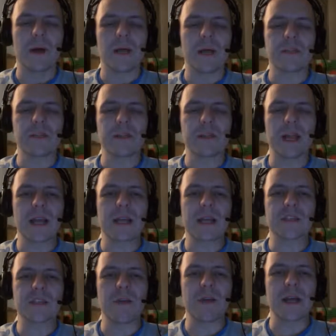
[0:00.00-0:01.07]
So this guy
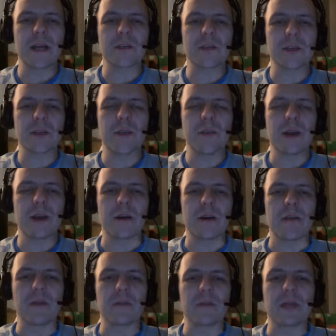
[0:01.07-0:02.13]
gets gradually
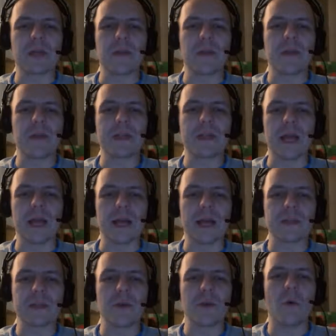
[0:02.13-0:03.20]
bigger every time he
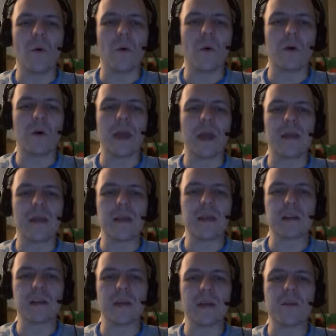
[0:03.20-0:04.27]
attacks, or
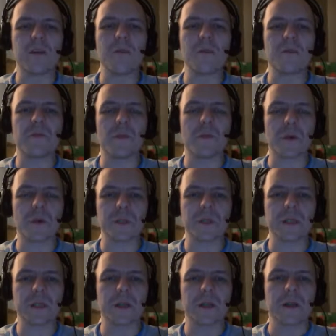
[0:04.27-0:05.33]
anytime you
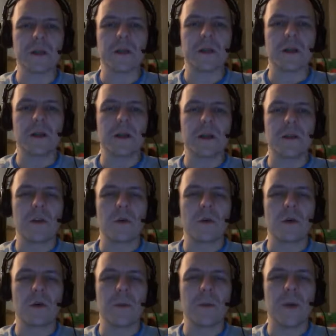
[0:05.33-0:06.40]
force
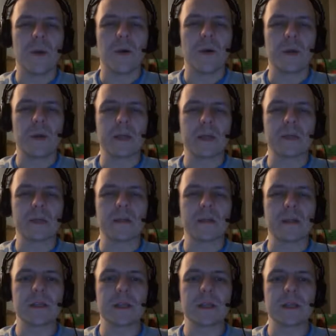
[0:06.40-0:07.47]
your opponent
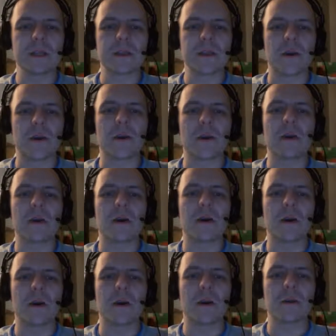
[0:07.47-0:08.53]
to discard a
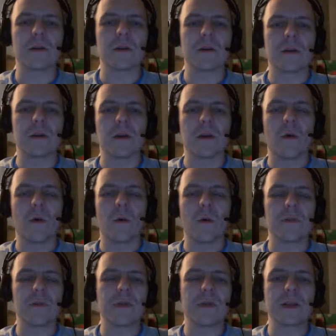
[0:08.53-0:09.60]
card, or
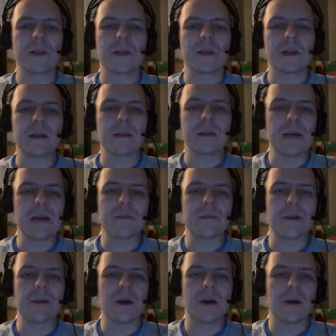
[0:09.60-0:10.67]
in fact have
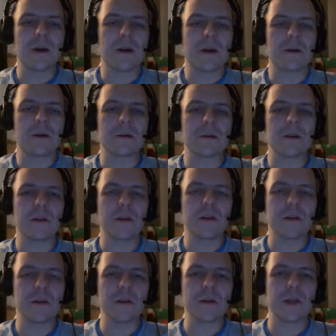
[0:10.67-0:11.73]
a
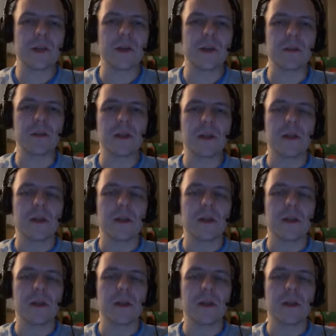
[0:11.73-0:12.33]
creature killed.